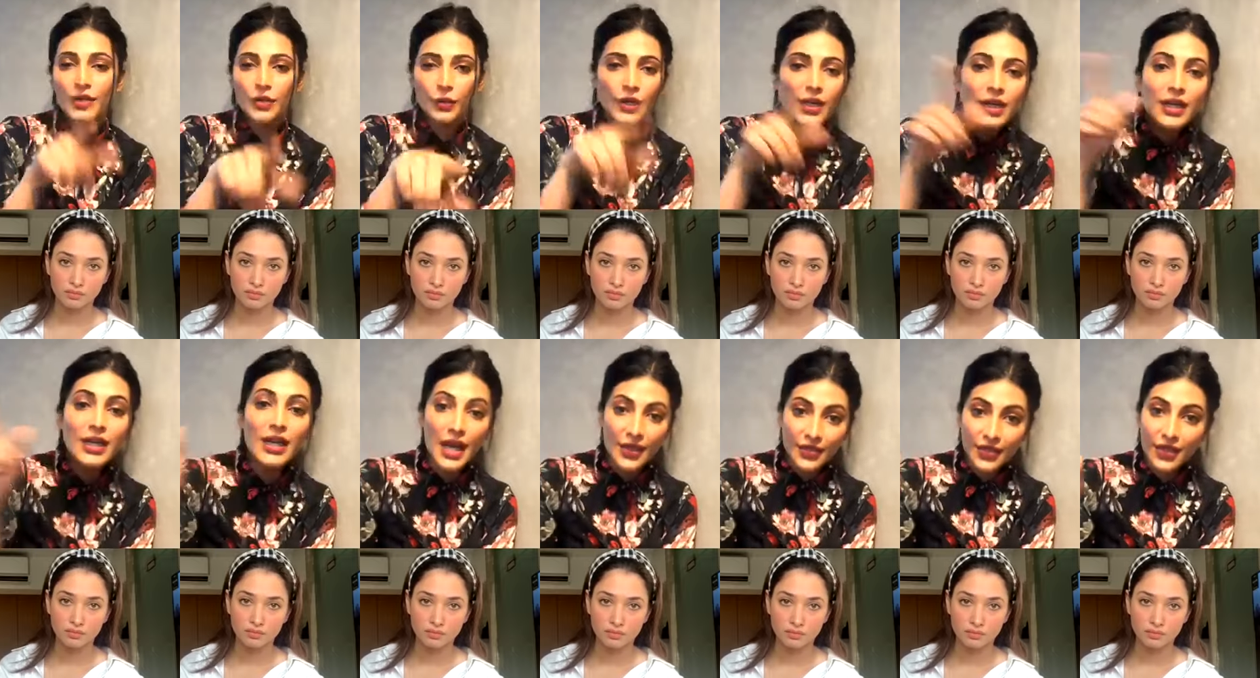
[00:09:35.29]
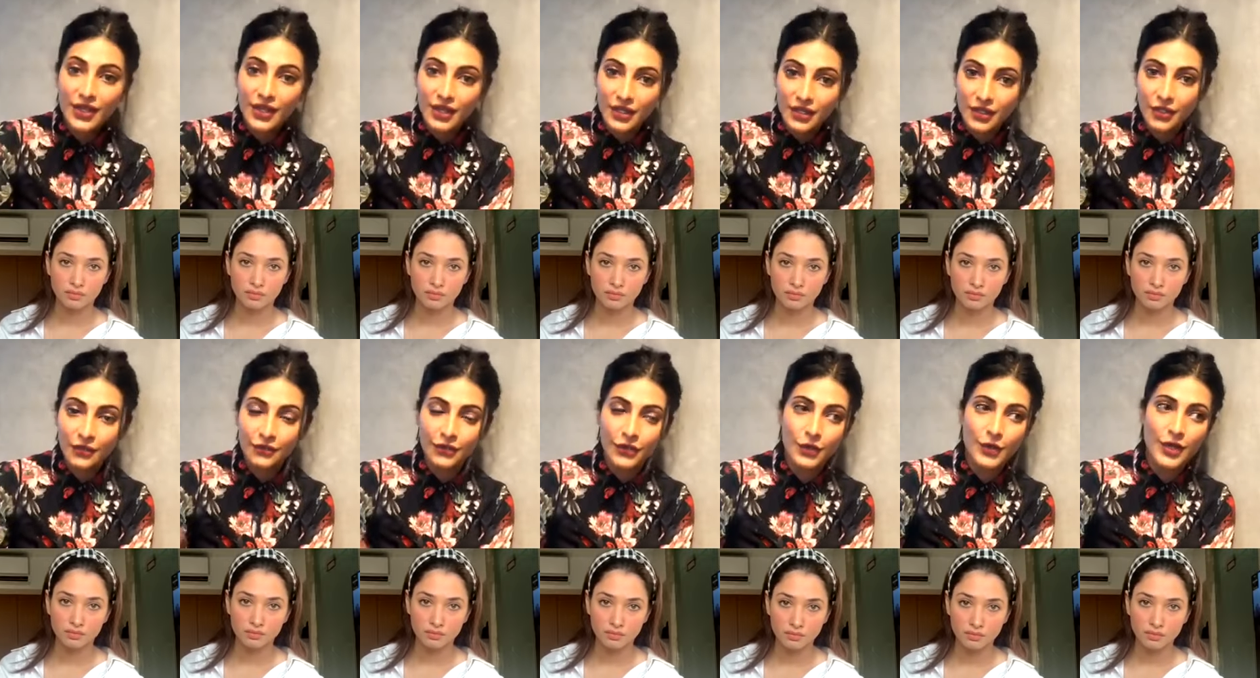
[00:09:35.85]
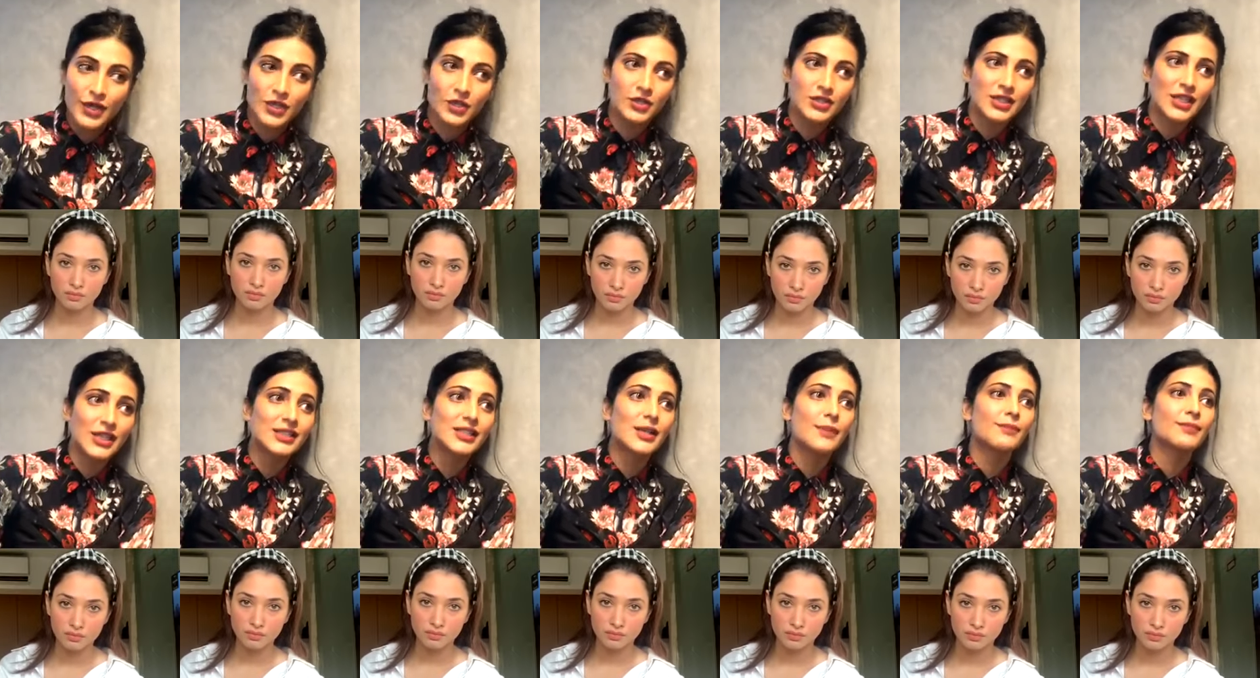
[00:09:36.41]
Speaker 1: doing another interview and you
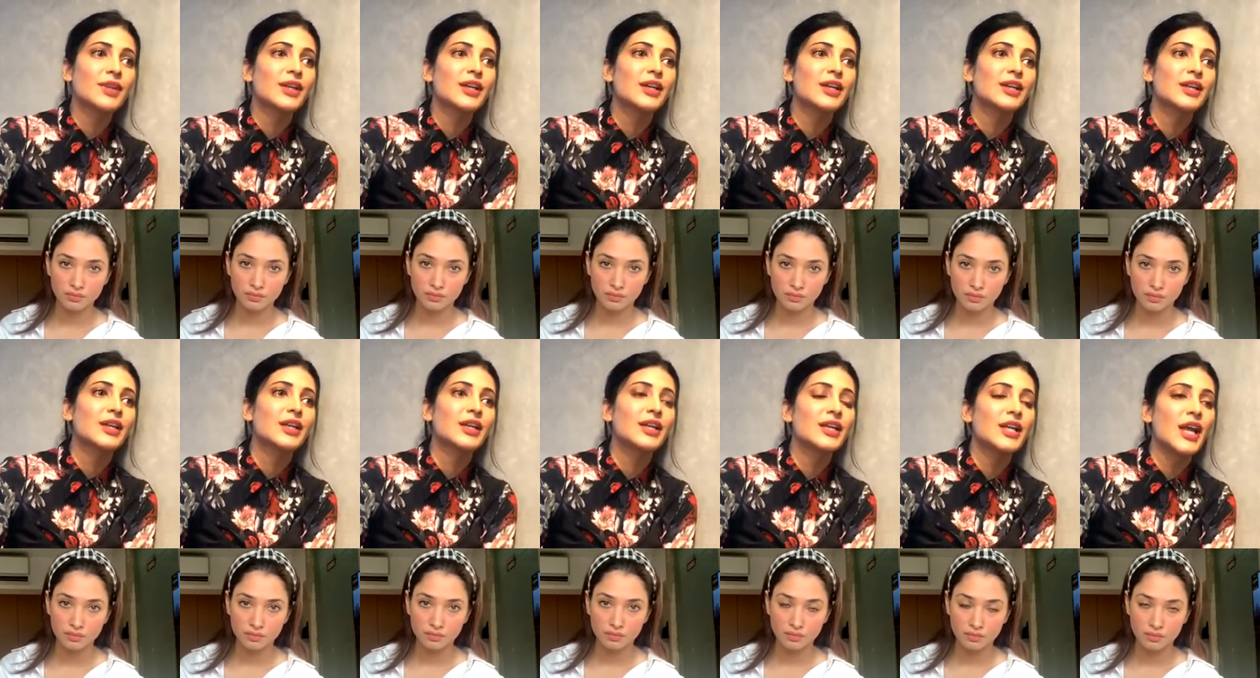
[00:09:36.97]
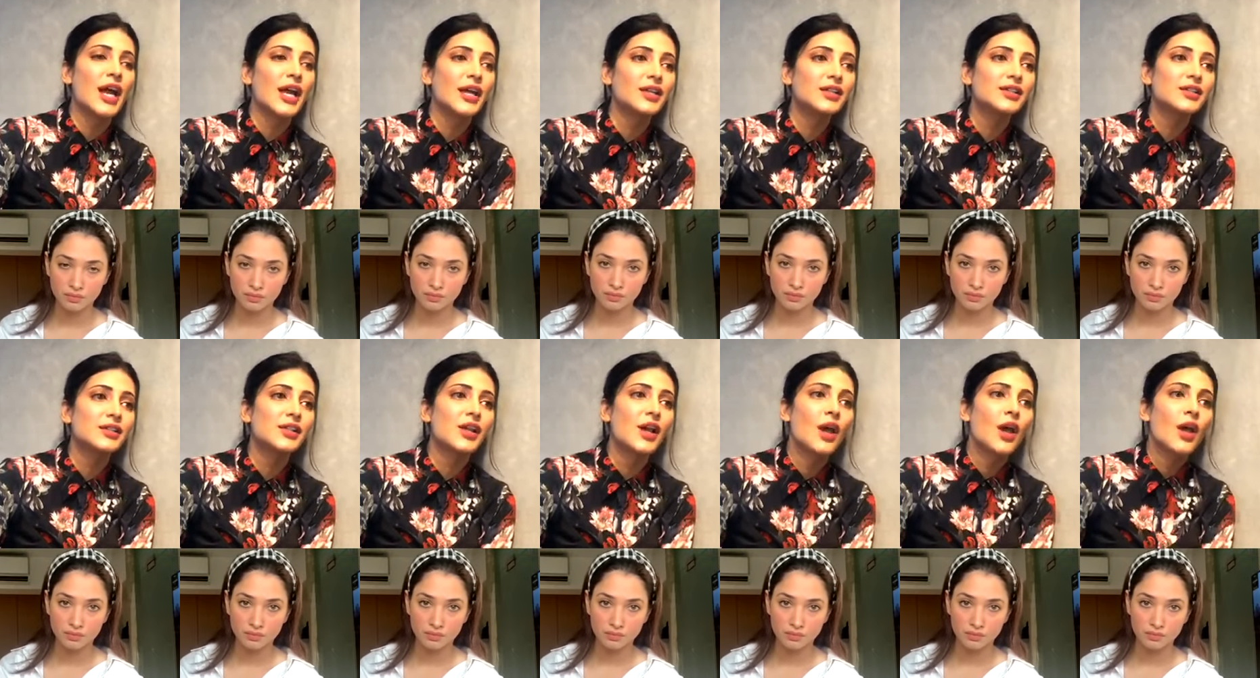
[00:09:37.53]
said something really nice